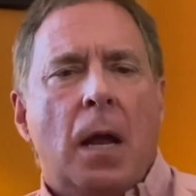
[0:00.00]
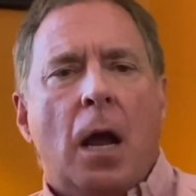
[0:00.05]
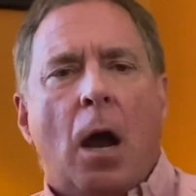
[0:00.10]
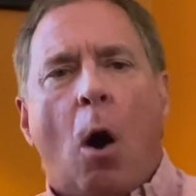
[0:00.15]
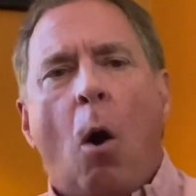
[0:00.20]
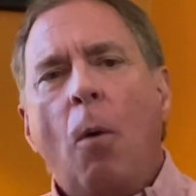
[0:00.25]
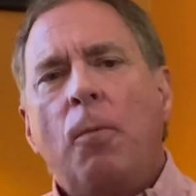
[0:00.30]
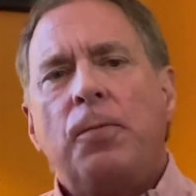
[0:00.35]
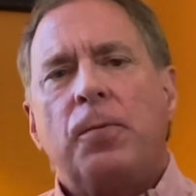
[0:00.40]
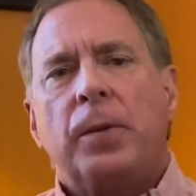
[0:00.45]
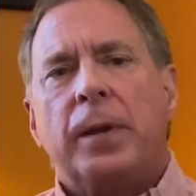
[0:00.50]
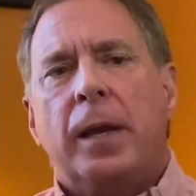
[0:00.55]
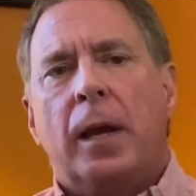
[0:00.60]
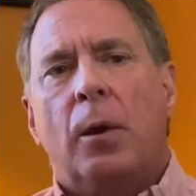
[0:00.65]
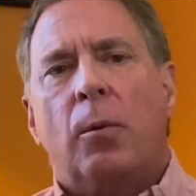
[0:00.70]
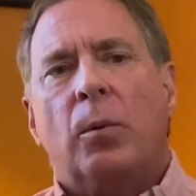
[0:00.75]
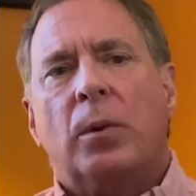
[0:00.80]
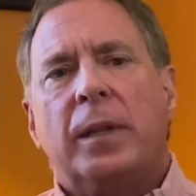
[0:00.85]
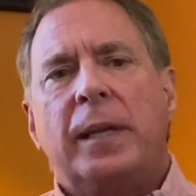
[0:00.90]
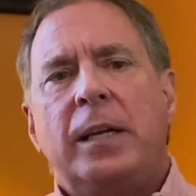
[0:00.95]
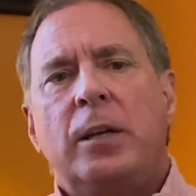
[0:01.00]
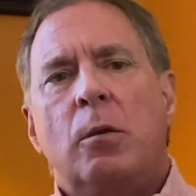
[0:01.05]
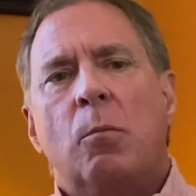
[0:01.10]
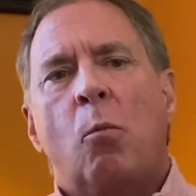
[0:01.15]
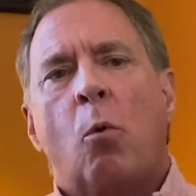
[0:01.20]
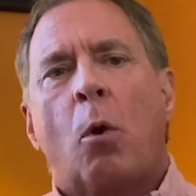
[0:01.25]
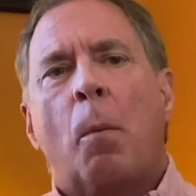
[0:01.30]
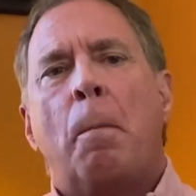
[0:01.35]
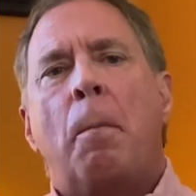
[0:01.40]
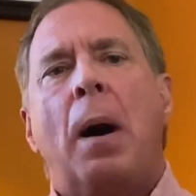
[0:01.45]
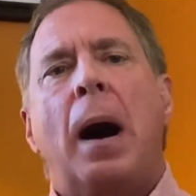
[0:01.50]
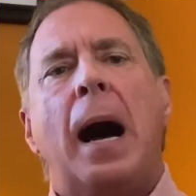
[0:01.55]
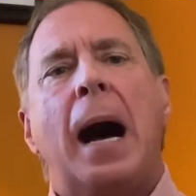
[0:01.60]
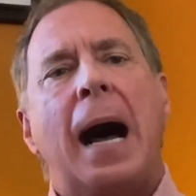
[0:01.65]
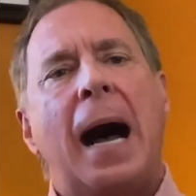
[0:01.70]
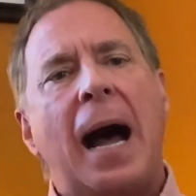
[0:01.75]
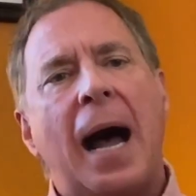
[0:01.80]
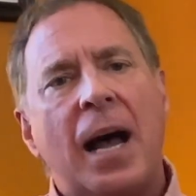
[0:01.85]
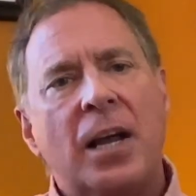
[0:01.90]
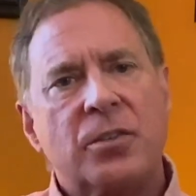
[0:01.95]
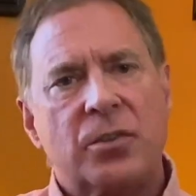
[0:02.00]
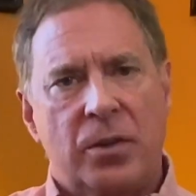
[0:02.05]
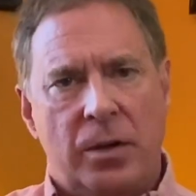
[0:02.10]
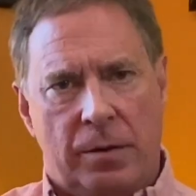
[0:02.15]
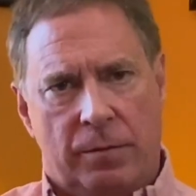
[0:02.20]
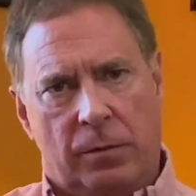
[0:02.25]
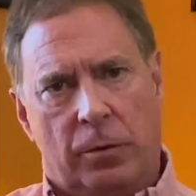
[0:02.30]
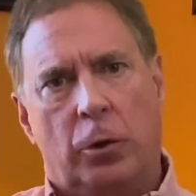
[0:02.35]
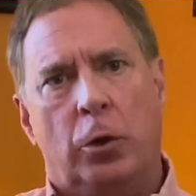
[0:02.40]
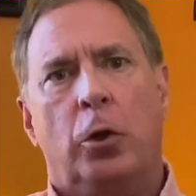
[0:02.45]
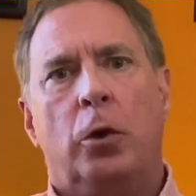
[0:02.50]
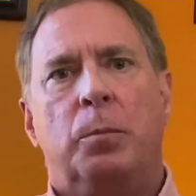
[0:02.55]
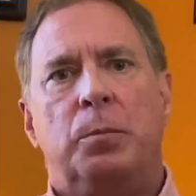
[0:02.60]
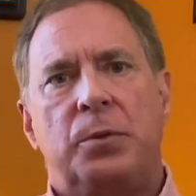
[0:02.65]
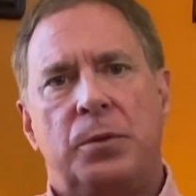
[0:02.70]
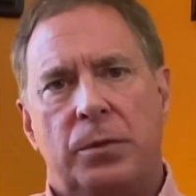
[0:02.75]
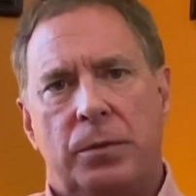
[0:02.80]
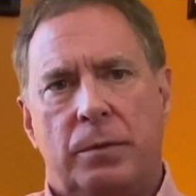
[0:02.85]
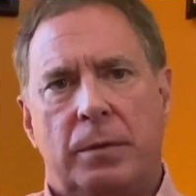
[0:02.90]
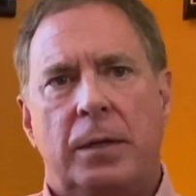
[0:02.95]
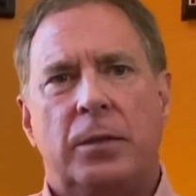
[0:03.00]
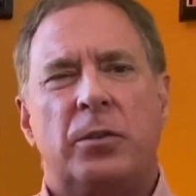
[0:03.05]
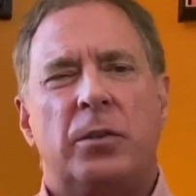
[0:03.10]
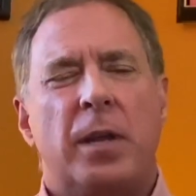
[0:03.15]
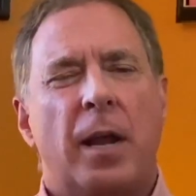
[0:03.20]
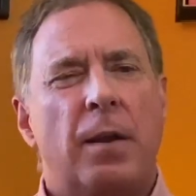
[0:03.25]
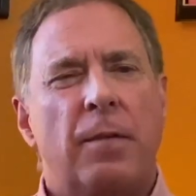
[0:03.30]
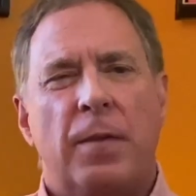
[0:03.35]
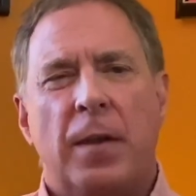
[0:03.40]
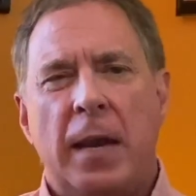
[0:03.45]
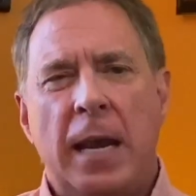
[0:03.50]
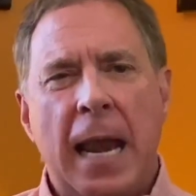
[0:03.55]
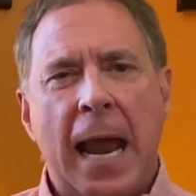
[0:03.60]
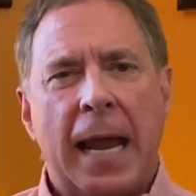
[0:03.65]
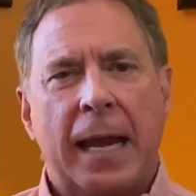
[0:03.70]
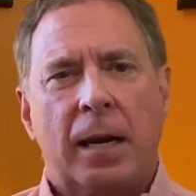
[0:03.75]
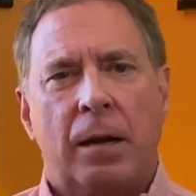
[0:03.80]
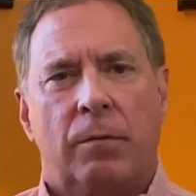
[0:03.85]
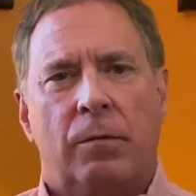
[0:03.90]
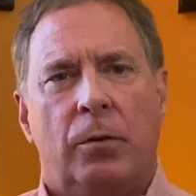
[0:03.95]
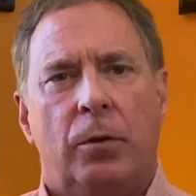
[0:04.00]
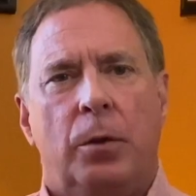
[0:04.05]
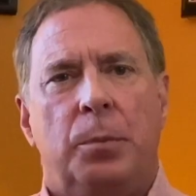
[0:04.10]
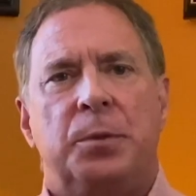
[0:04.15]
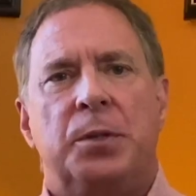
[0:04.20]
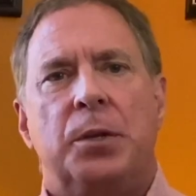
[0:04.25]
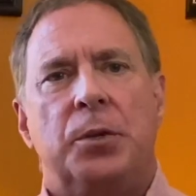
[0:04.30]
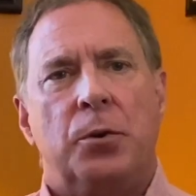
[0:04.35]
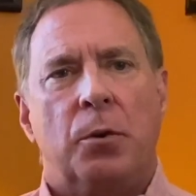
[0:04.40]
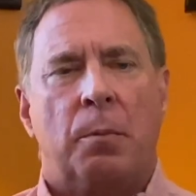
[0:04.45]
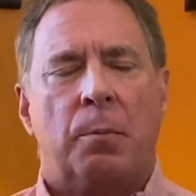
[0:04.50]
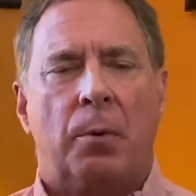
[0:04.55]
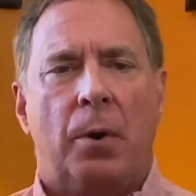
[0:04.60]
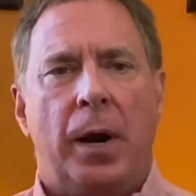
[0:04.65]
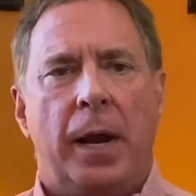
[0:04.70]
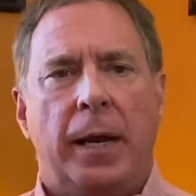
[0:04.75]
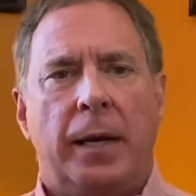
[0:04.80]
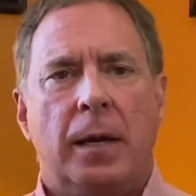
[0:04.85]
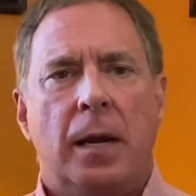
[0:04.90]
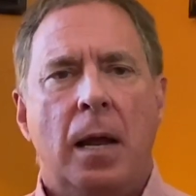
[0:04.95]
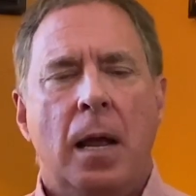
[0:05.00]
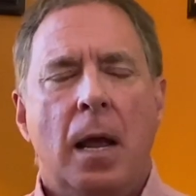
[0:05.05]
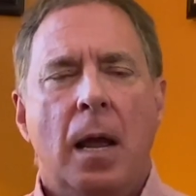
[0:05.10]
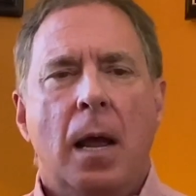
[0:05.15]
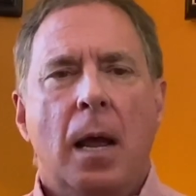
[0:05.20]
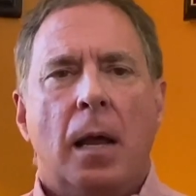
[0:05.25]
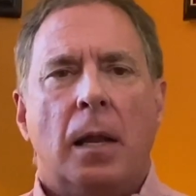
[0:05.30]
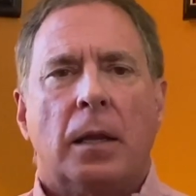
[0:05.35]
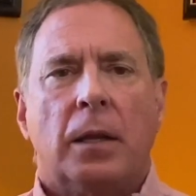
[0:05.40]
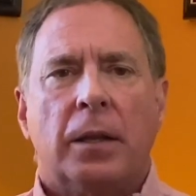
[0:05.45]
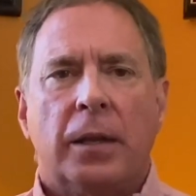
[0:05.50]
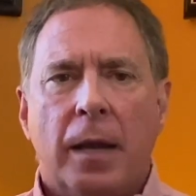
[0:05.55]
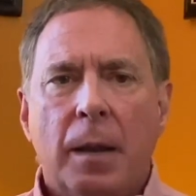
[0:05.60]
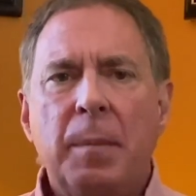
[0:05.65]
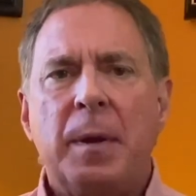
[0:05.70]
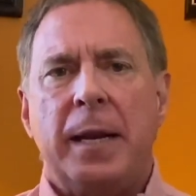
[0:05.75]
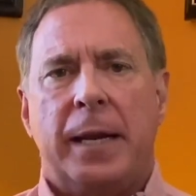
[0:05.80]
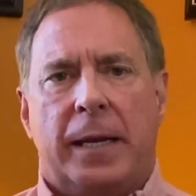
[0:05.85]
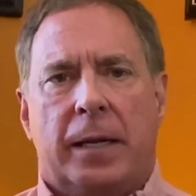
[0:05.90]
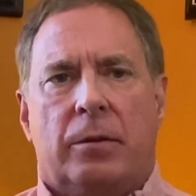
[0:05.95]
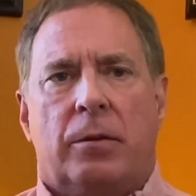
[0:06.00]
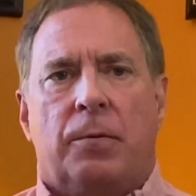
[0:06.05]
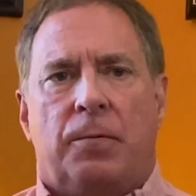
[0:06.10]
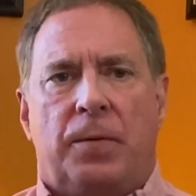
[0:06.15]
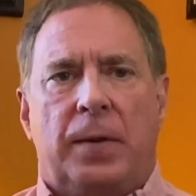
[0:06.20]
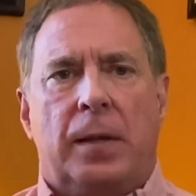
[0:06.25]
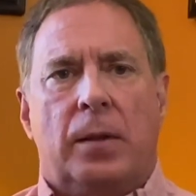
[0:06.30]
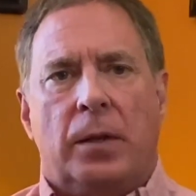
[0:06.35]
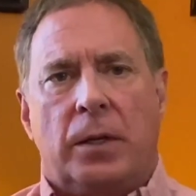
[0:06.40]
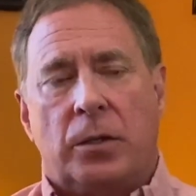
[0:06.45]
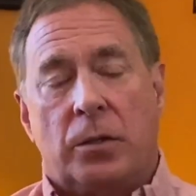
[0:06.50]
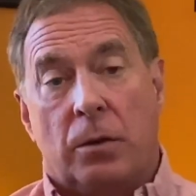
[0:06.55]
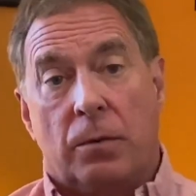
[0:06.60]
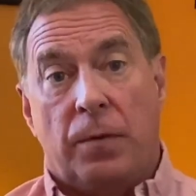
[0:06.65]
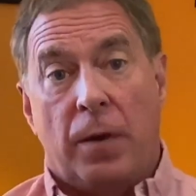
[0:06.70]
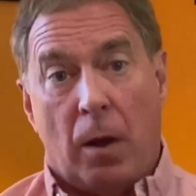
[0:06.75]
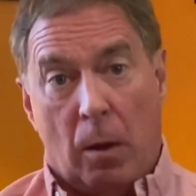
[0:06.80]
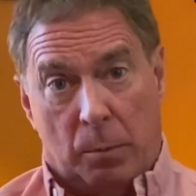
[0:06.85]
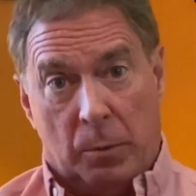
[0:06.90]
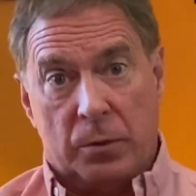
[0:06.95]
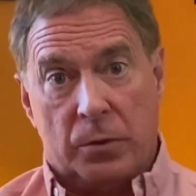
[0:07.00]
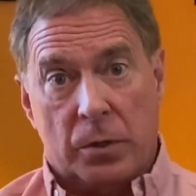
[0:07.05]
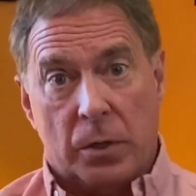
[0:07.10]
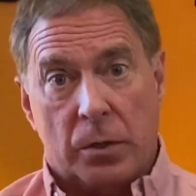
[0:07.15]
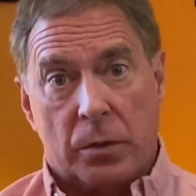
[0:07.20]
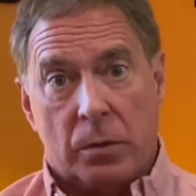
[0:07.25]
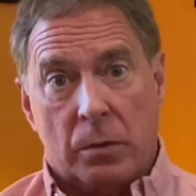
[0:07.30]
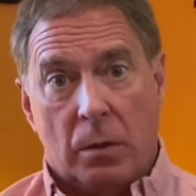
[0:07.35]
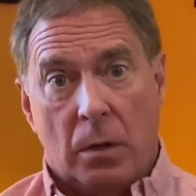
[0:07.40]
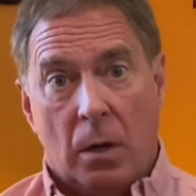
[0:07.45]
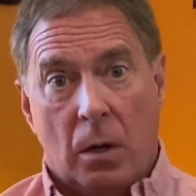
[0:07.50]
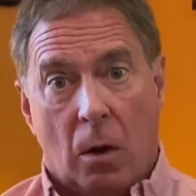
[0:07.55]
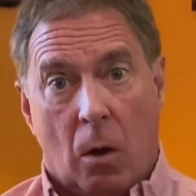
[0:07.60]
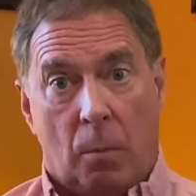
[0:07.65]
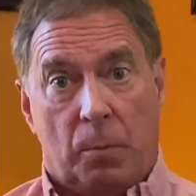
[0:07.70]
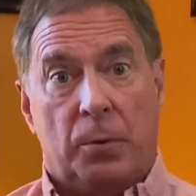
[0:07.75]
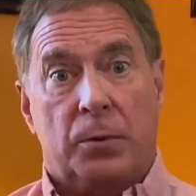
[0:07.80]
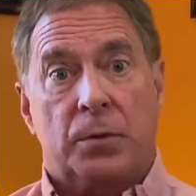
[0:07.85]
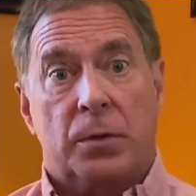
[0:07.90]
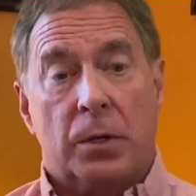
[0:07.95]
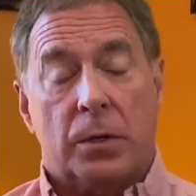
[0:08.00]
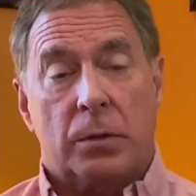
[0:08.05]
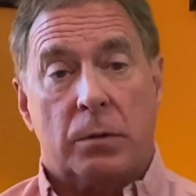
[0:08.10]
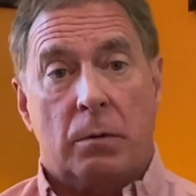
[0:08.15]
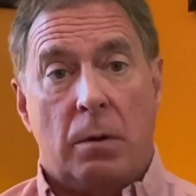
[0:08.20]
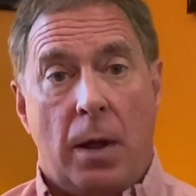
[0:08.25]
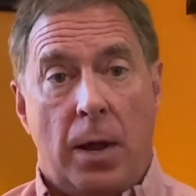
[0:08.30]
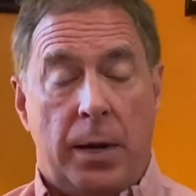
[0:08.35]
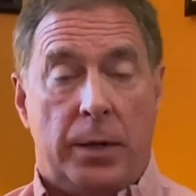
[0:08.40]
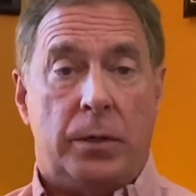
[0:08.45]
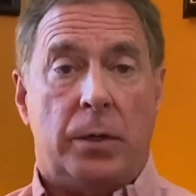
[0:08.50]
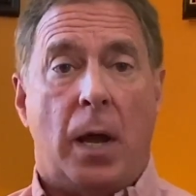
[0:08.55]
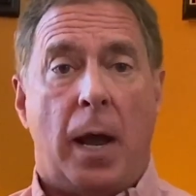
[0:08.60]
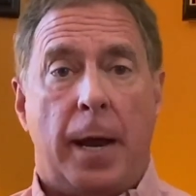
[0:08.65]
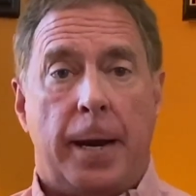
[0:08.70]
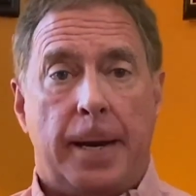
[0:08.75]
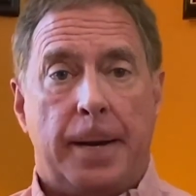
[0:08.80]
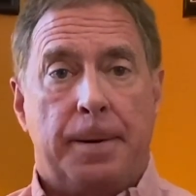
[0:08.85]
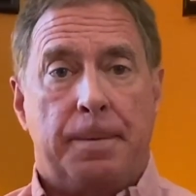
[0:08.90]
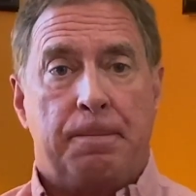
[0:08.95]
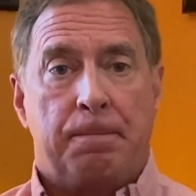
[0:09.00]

Hopefully it will lead to more positive loops instead of the negative loops in your brain, limiting the feelings of helplessness, hopelessness, and anxiety.